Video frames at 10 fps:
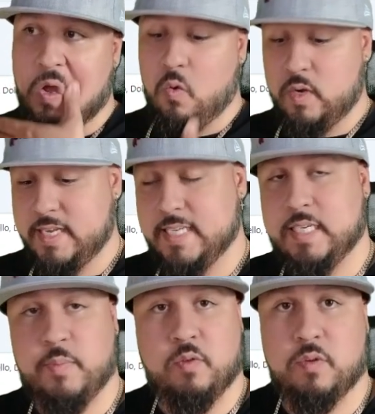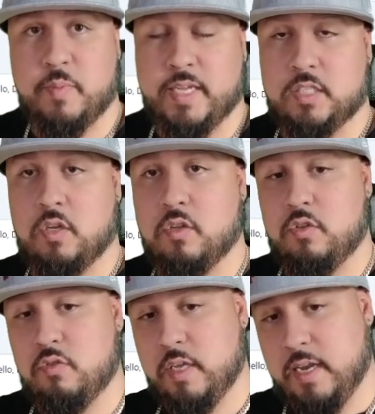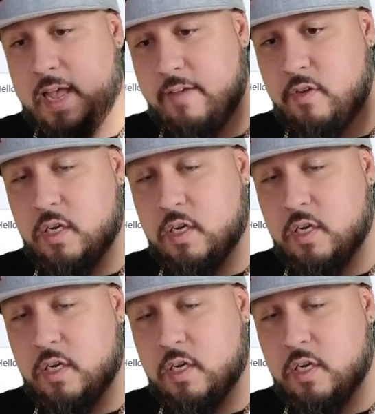what that shipping would be, so you can have your